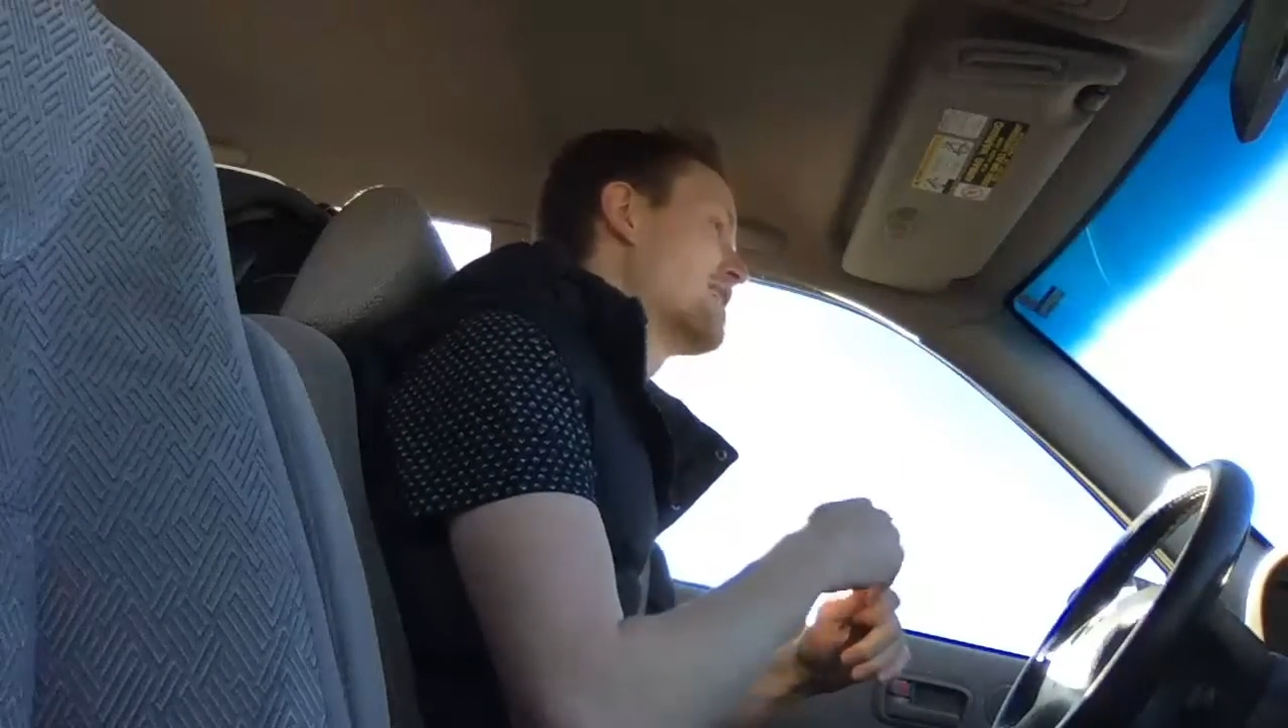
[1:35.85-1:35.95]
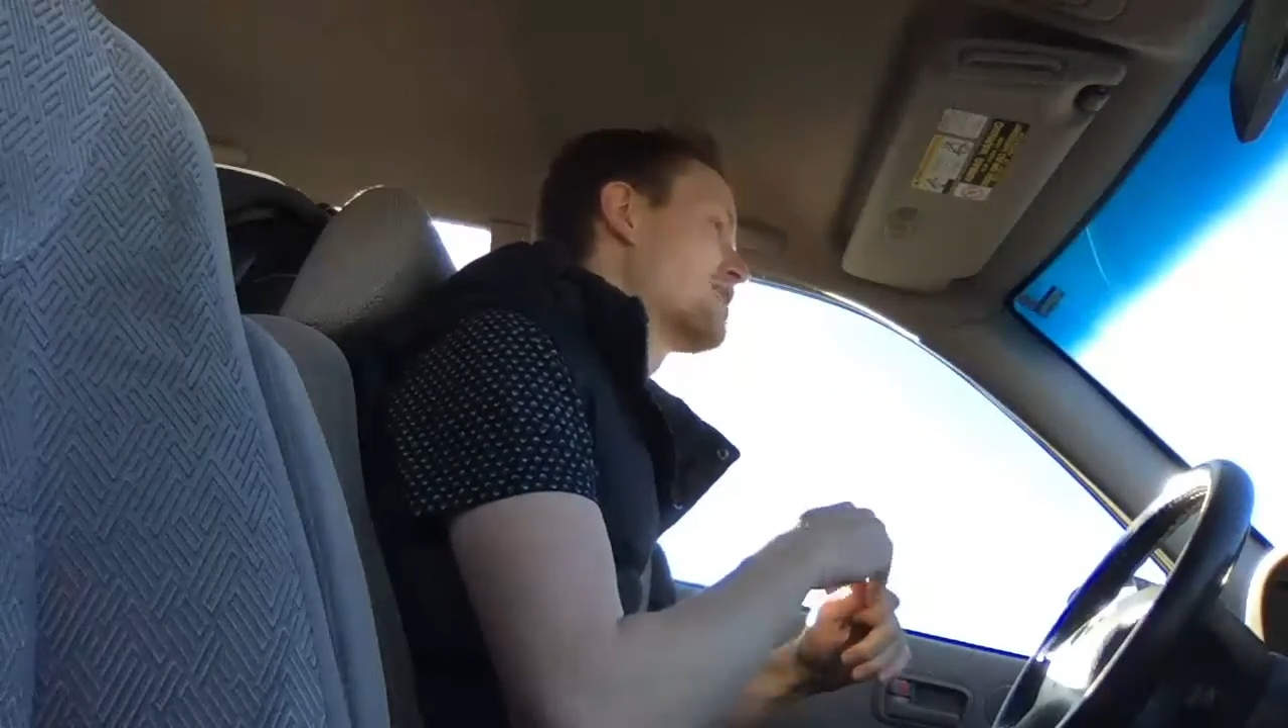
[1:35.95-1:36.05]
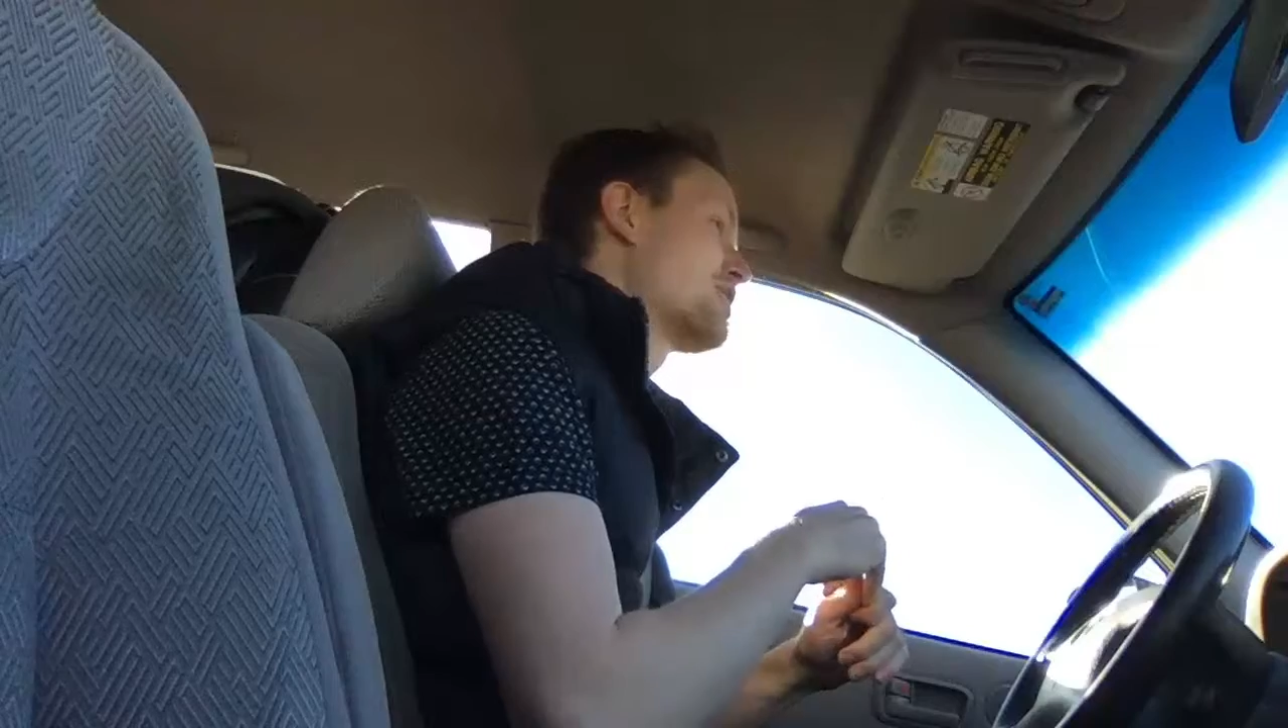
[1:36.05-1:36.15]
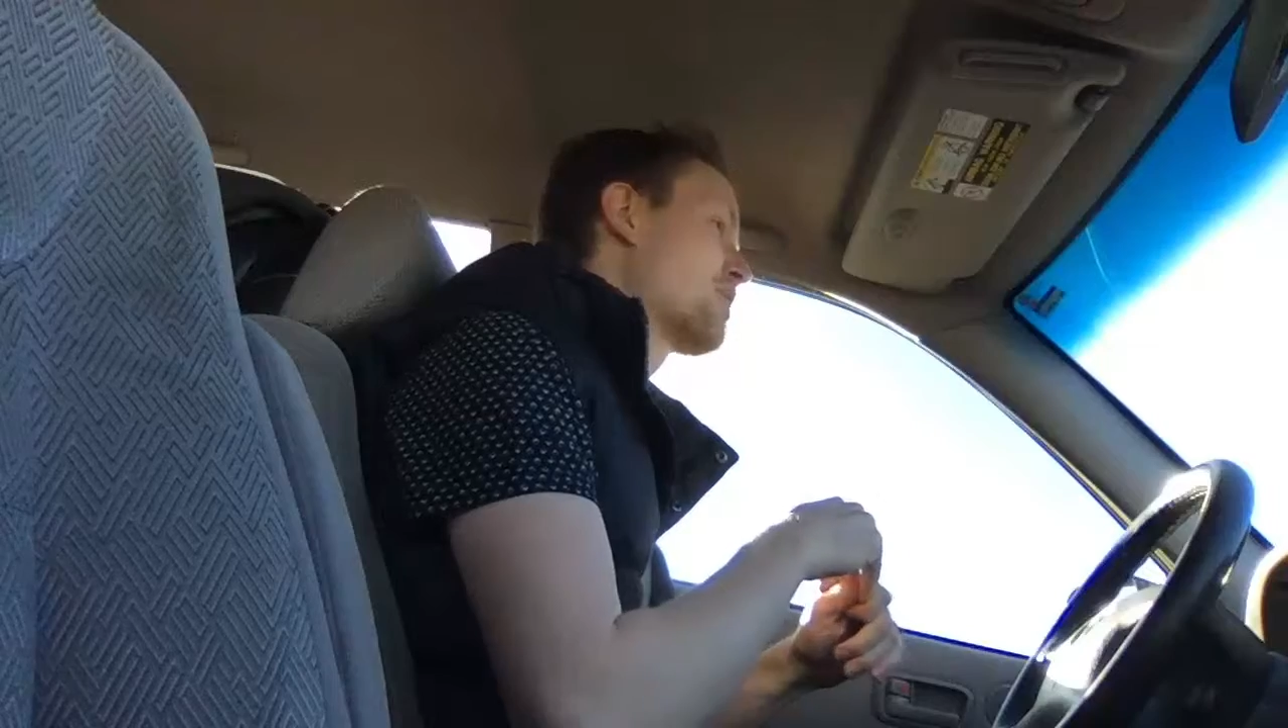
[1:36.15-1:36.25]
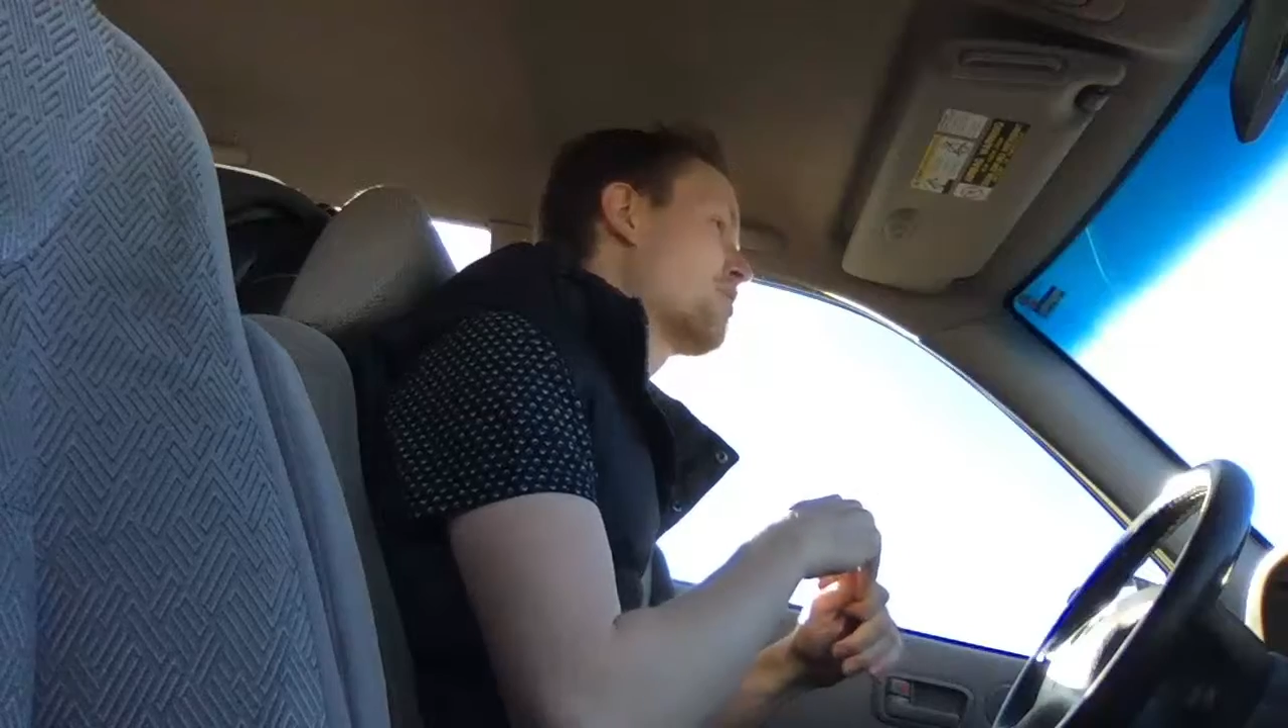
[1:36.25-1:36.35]

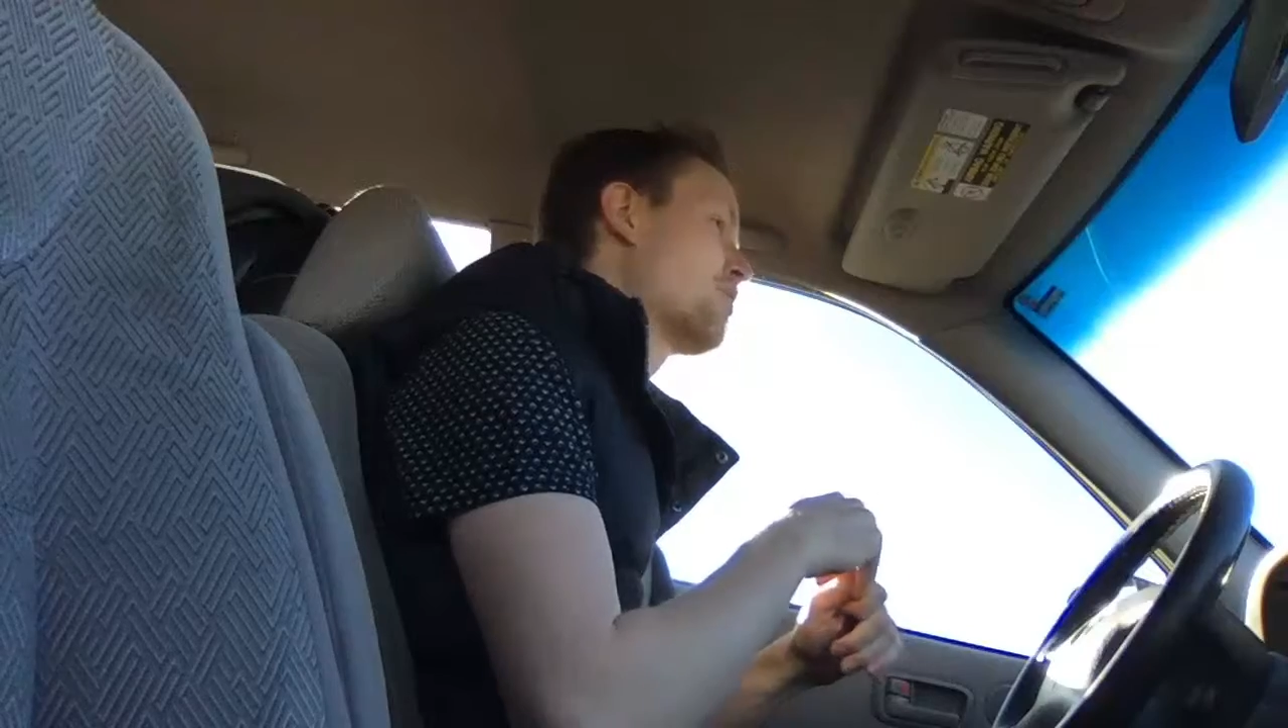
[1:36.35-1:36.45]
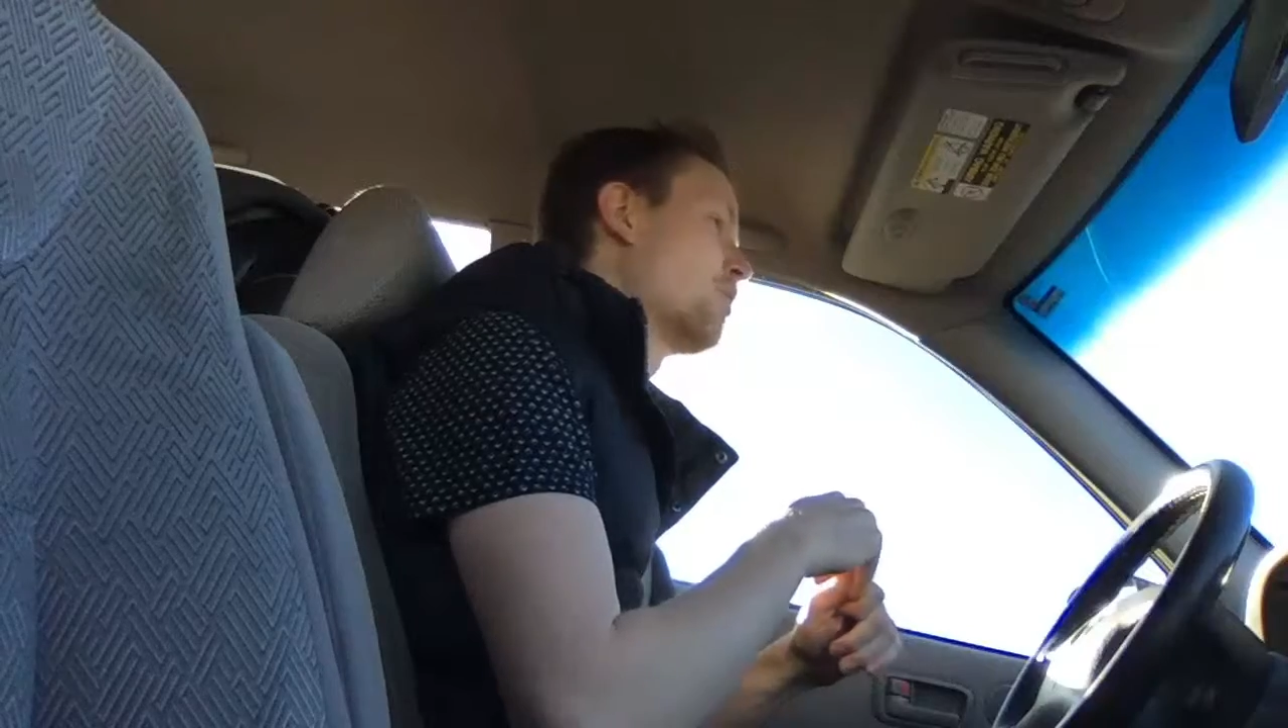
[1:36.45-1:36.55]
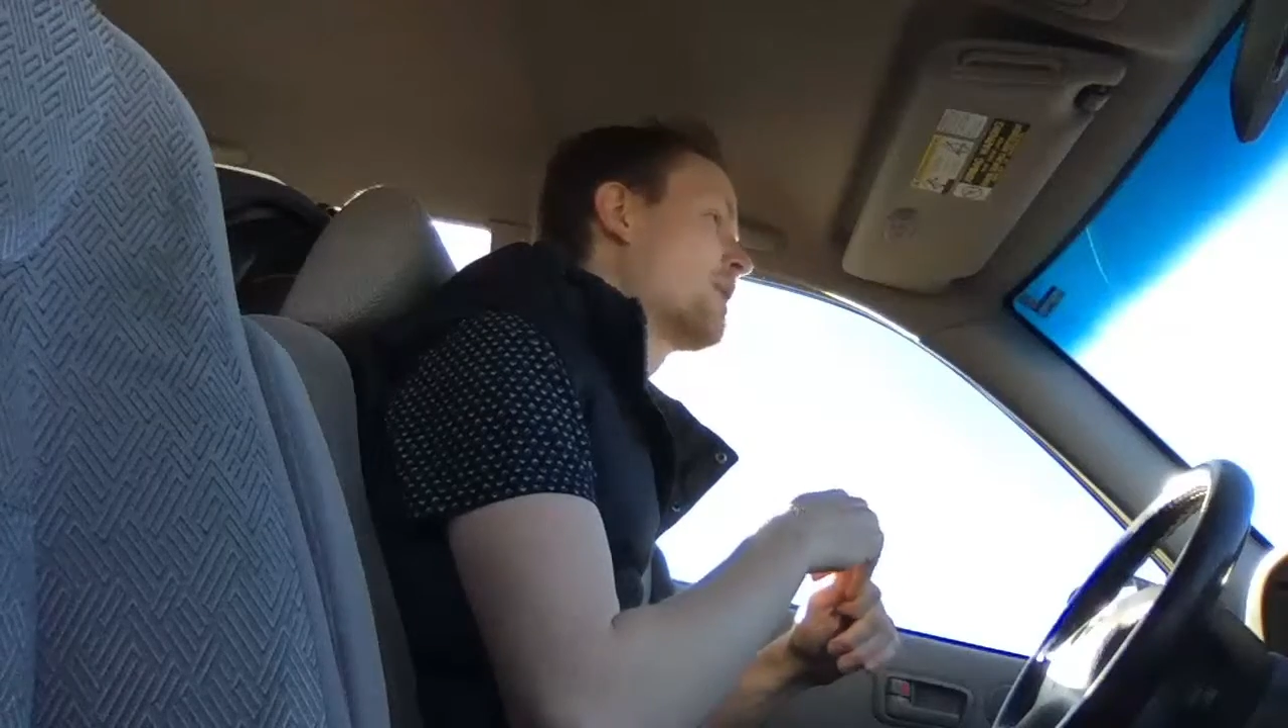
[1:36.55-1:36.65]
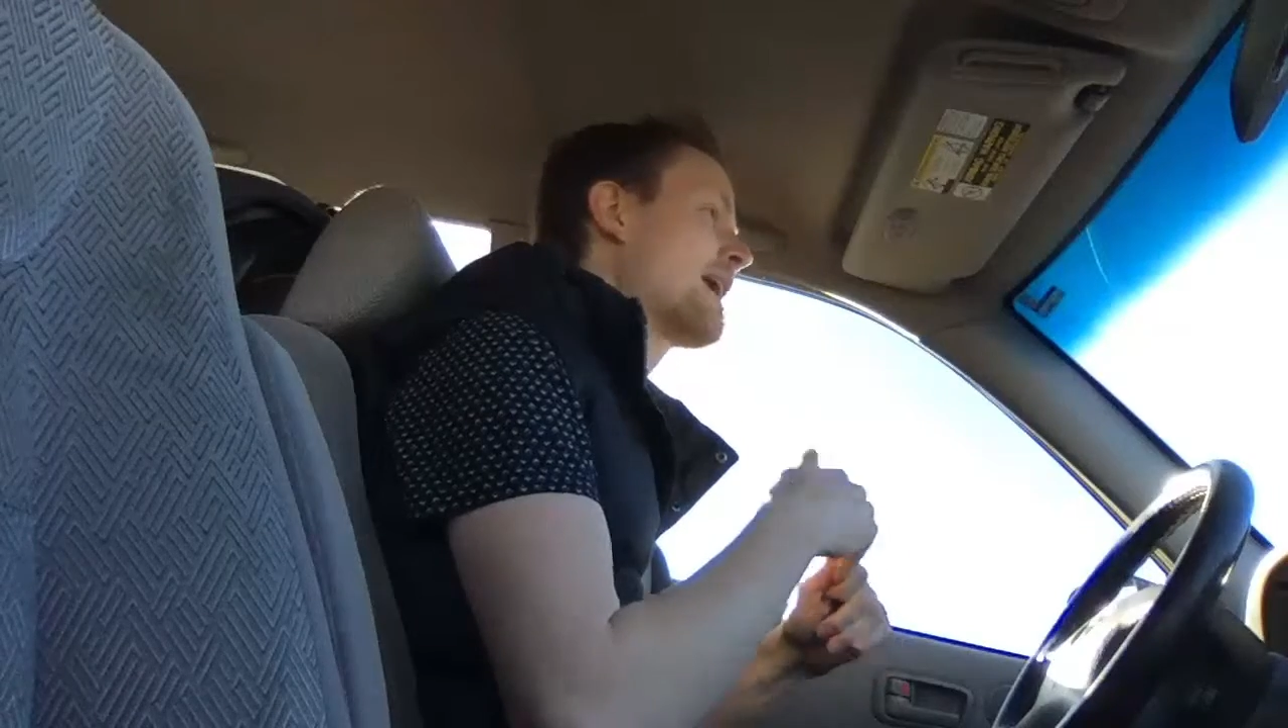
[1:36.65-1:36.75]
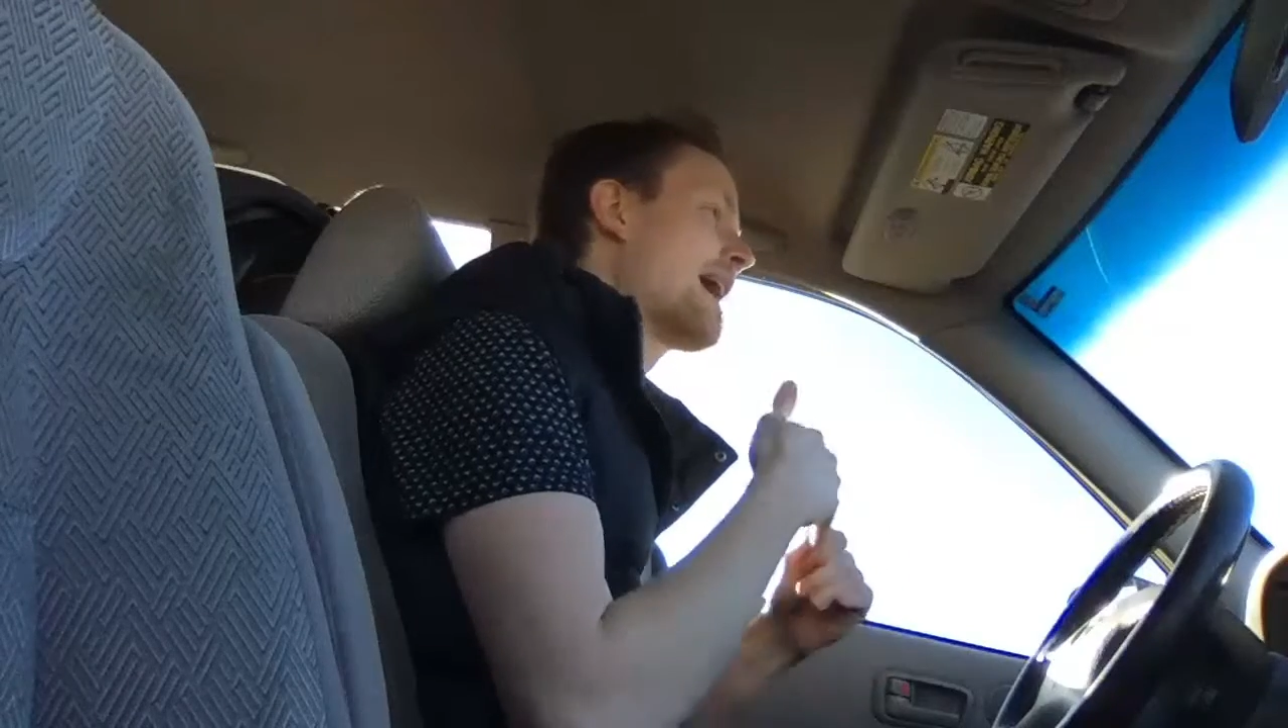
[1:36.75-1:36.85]
So, what